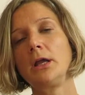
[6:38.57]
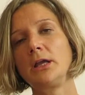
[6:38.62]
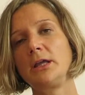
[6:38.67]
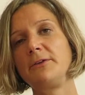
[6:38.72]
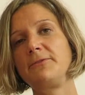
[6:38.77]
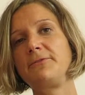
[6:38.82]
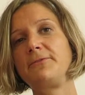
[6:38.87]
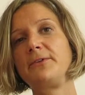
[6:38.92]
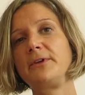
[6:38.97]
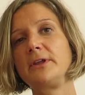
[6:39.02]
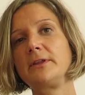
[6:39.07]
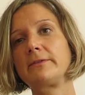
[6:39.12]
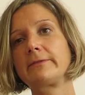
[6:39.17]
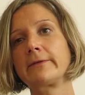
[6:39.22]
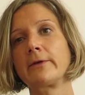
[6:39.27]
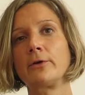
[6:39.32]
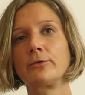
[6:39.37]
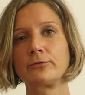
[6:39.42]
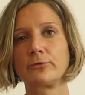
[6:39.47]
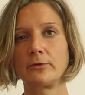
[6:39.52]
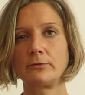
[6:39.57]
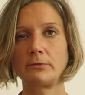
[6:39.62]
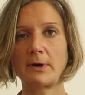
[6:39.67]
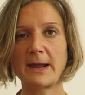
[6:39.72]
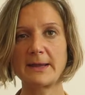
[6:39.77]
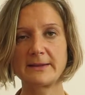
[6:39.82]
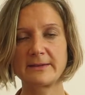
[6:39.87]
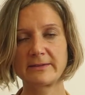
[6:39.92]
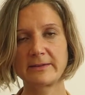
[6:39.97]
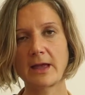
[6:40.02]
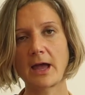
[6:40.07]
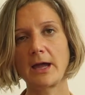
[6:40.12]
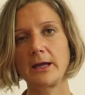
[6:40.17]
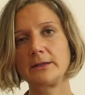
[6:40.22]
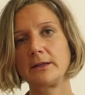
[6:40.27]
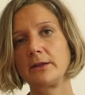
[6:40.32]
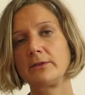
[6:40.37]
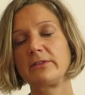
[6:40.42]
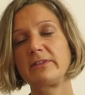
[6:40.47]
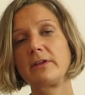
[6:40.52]
If it's on the right
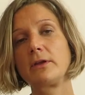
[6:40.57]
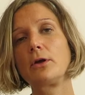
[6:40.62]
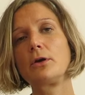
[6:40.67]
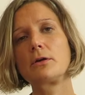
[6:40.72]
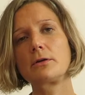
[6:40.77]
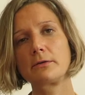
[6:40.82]
side and the